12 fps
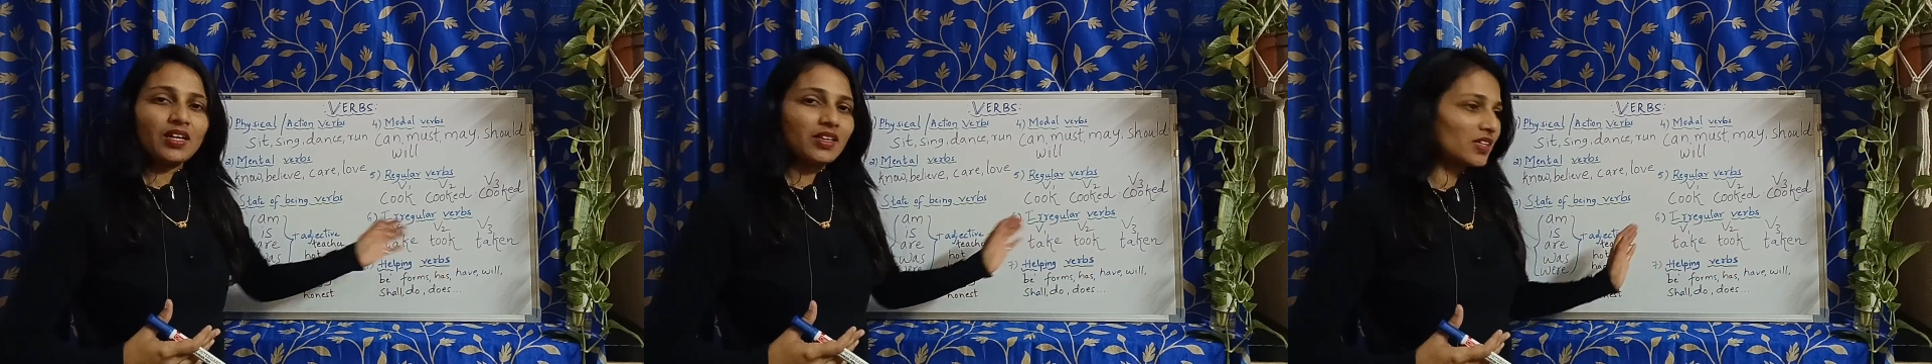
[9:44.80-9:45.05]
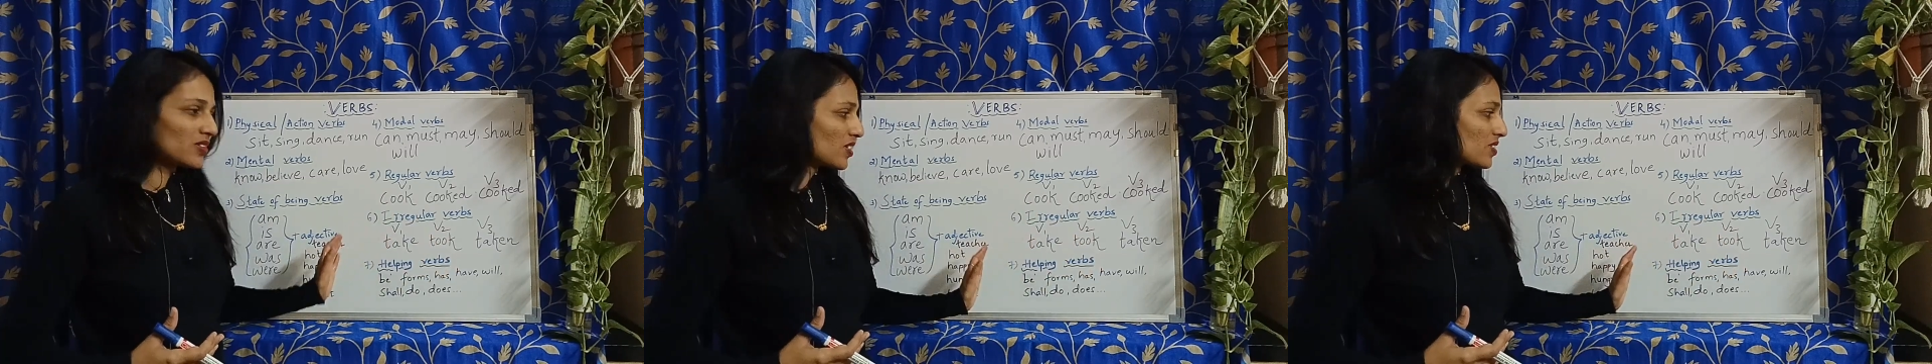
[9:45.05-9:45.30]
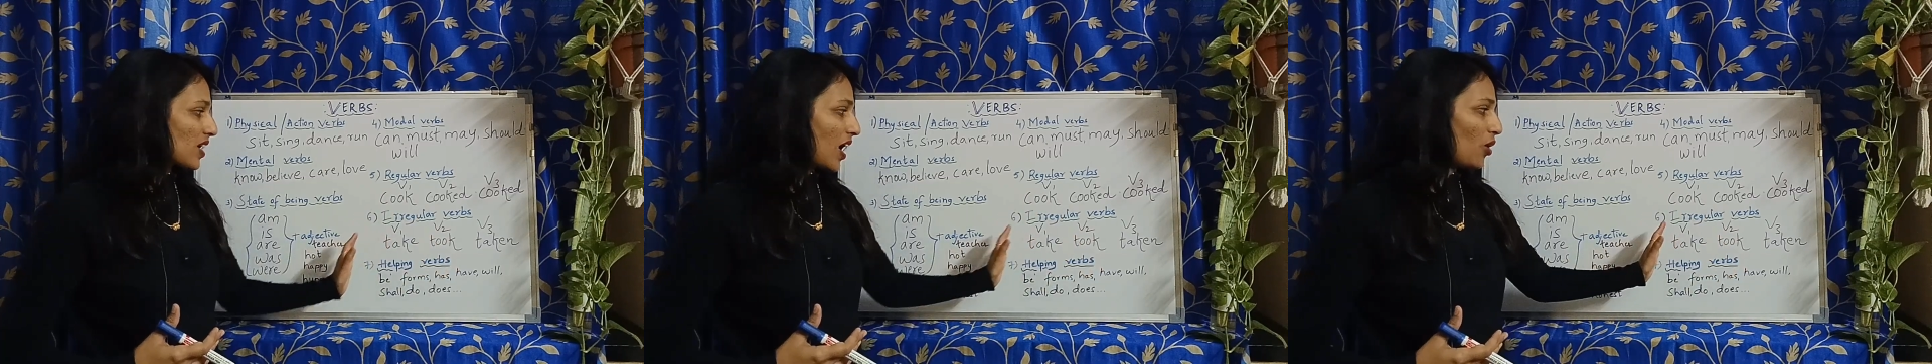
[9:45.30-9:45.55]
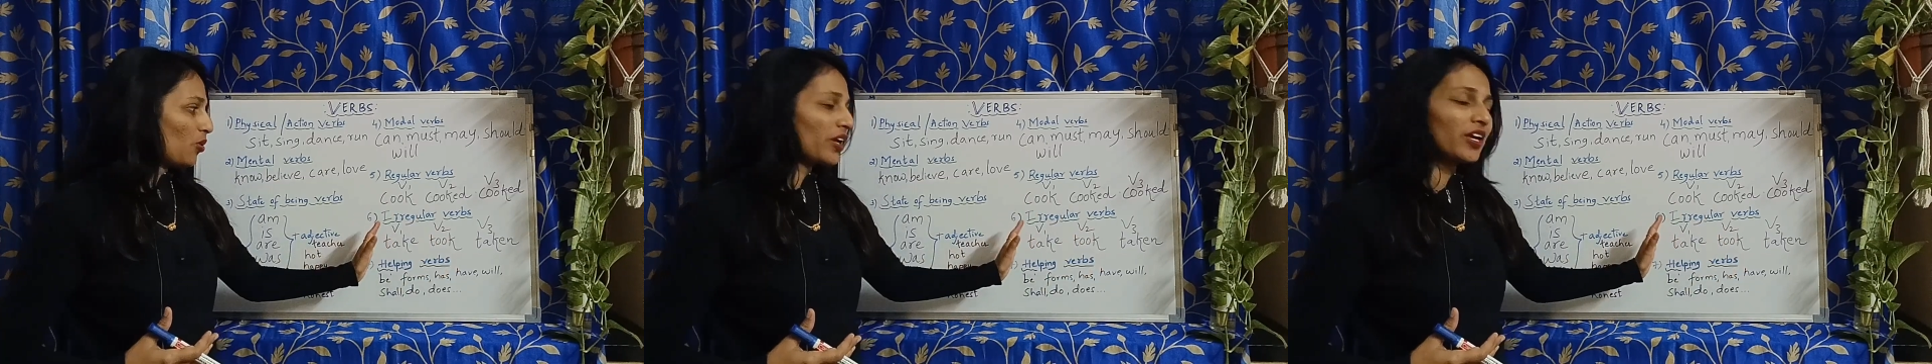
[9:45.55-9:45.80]
This is
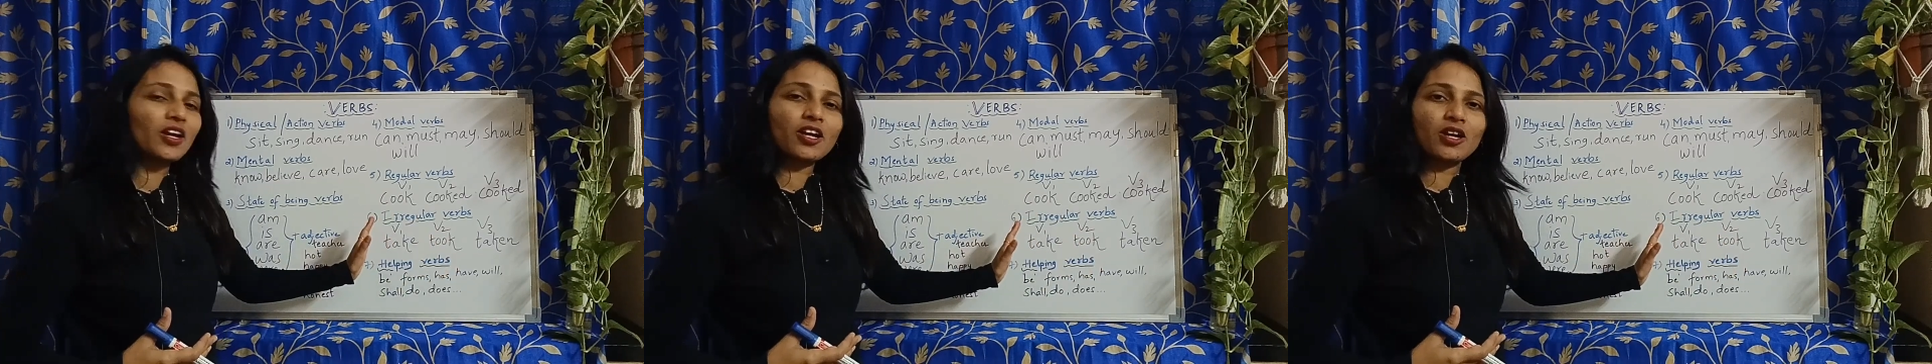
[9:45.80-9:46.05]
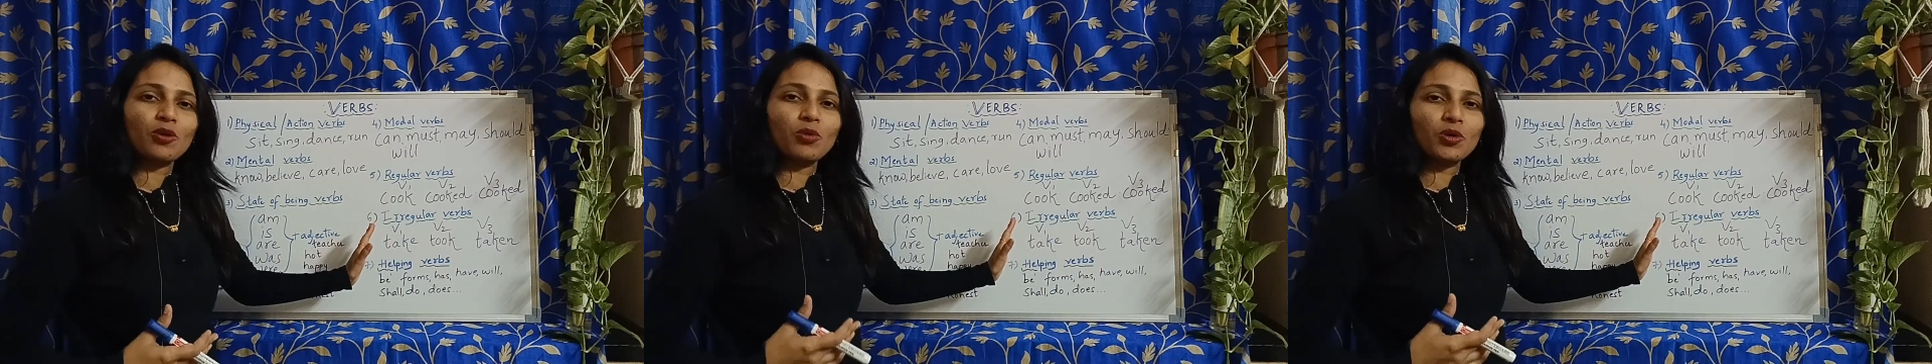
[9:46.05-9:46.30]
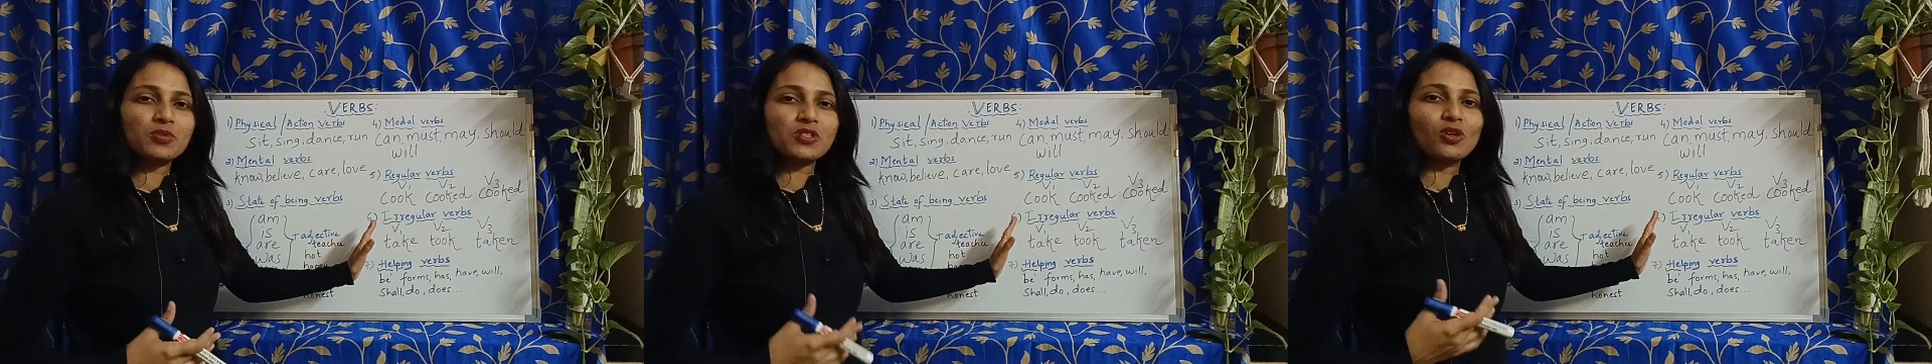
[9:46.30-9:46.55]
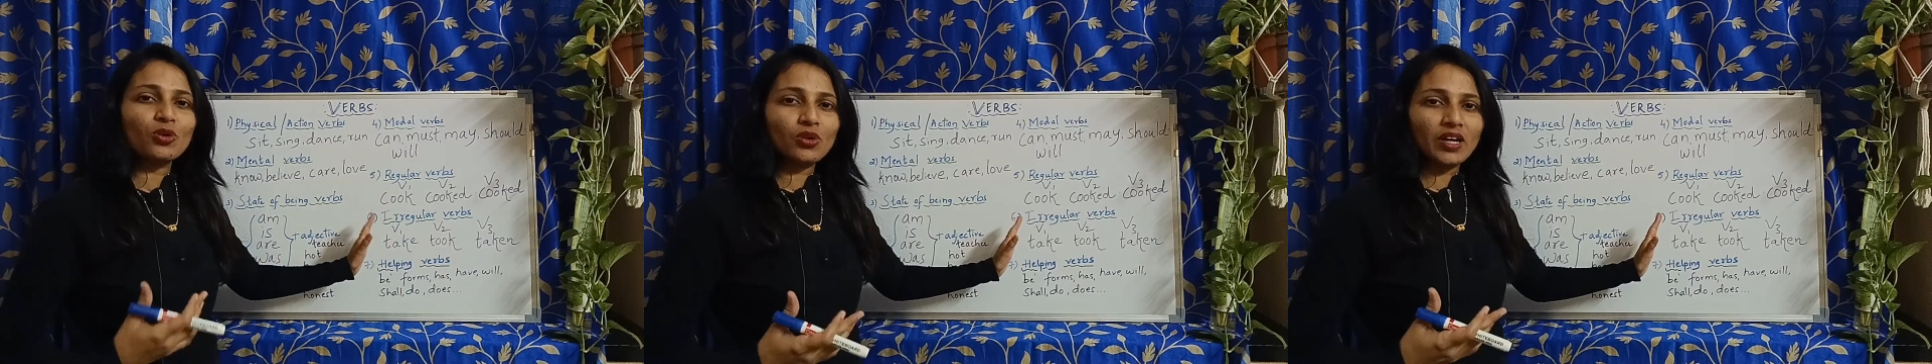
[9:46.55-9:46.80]
how irregular verbs
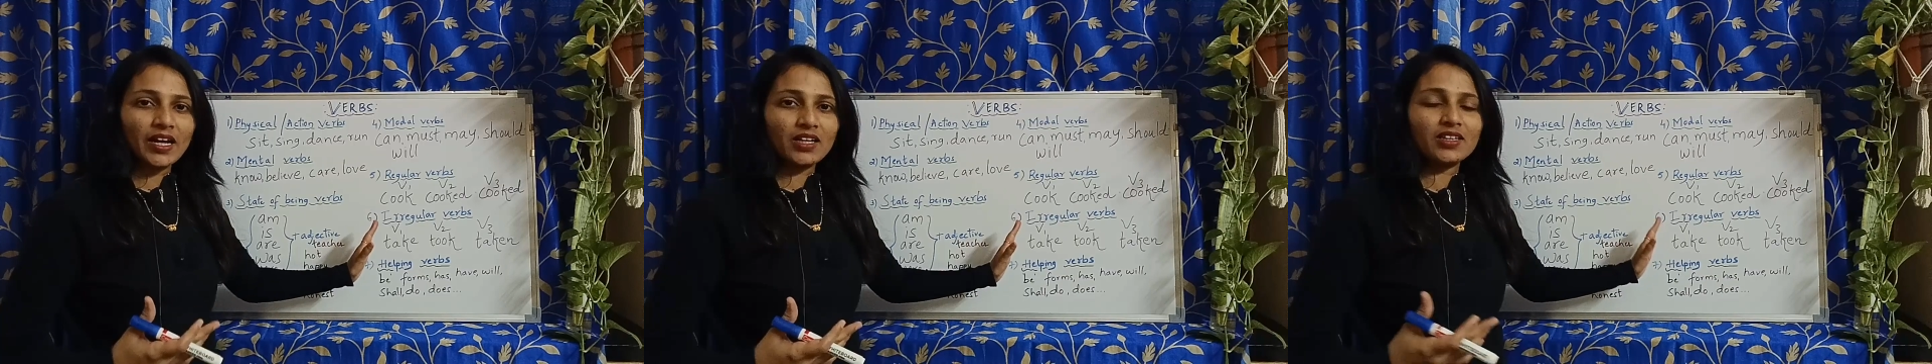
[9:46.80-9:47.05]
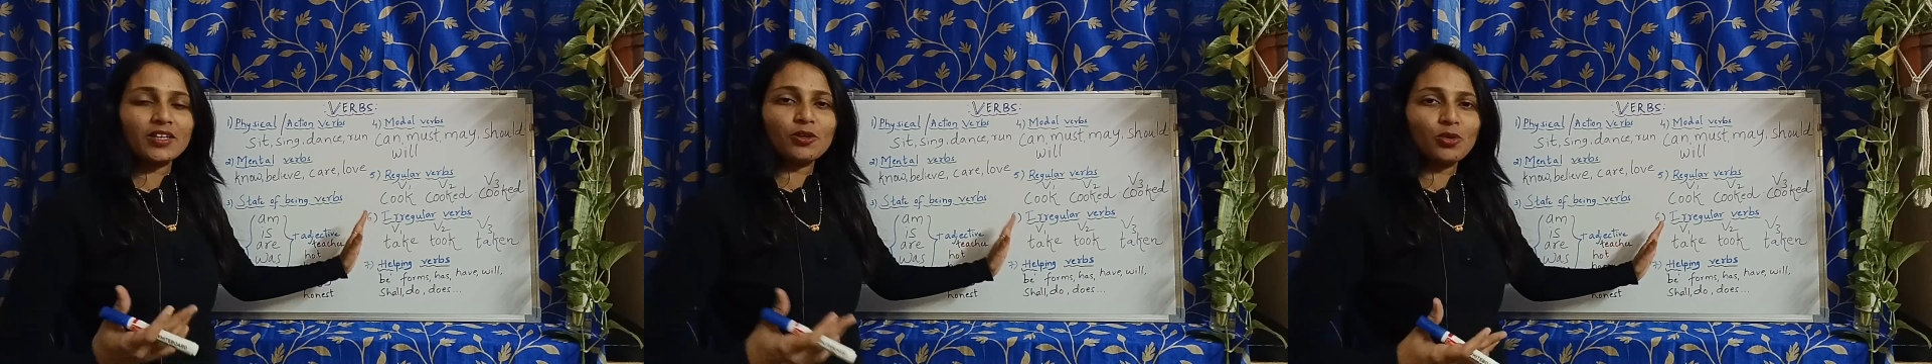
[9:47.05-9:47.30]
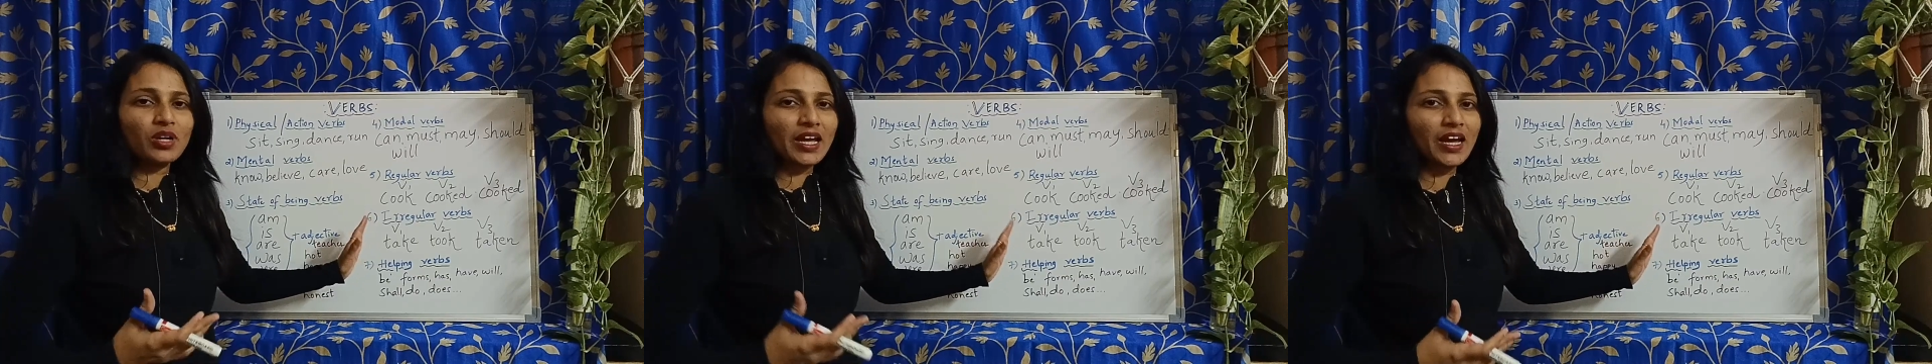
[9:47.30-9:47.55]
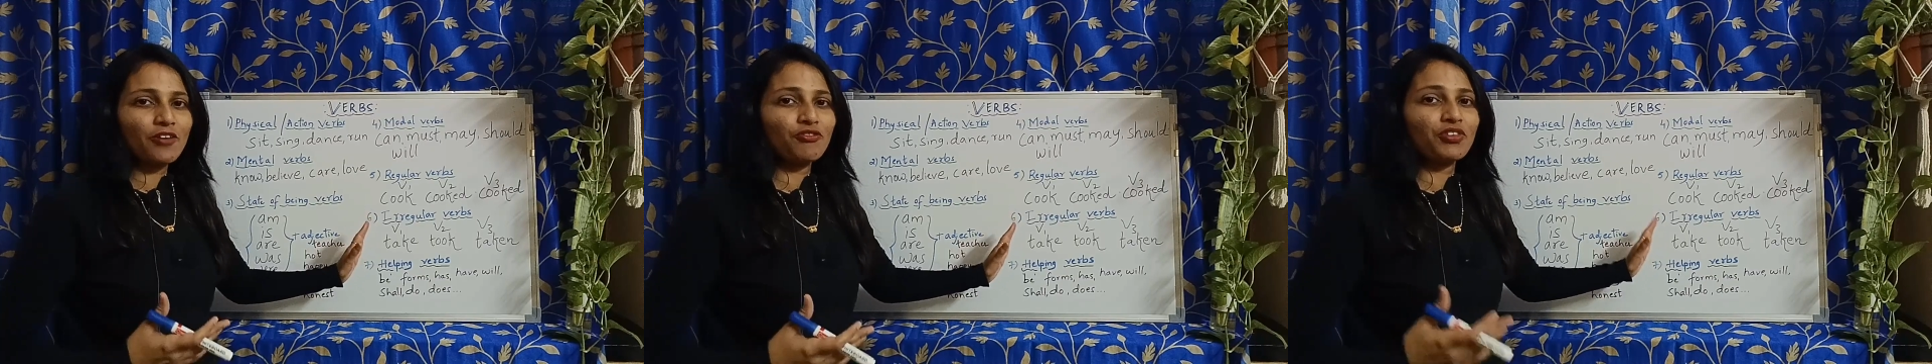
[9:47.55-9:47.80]
look like. They don't
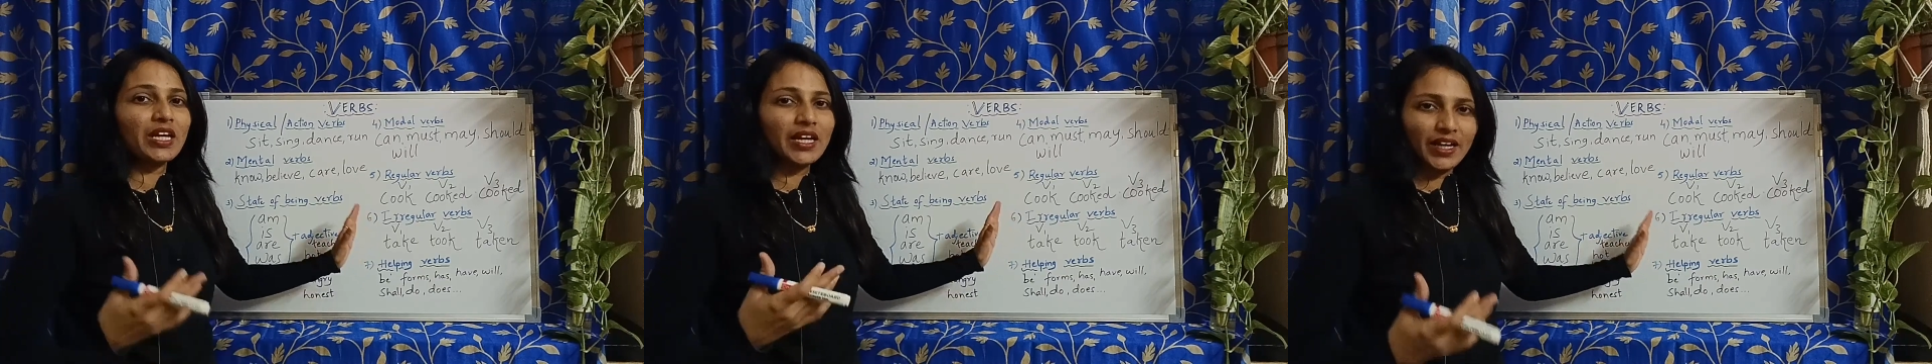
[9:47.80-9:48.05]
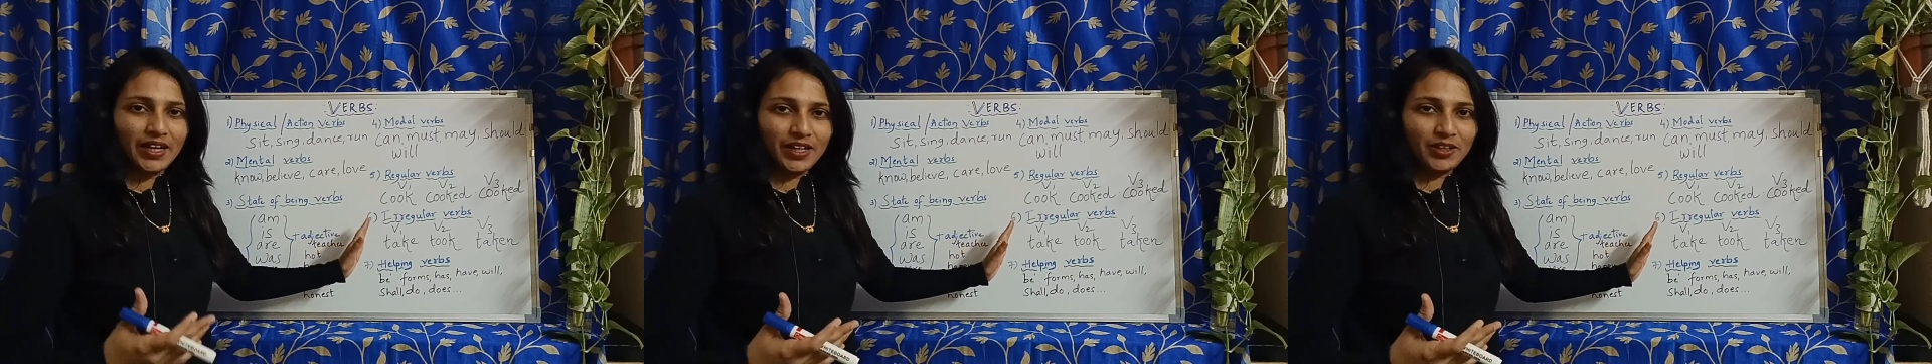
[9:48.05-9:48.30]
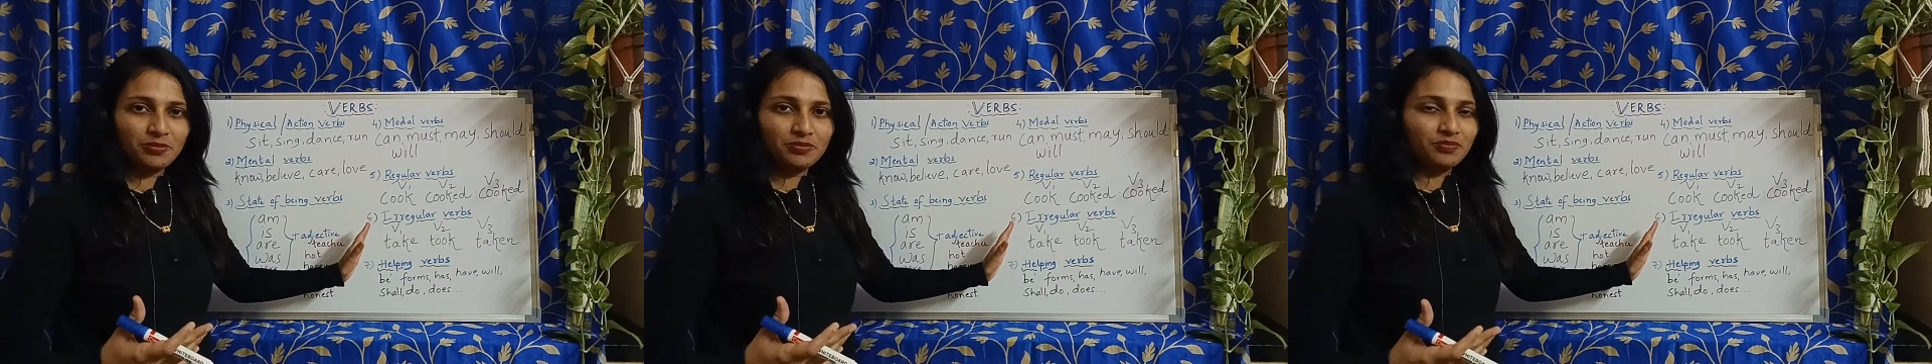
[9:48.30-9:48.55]
have ed.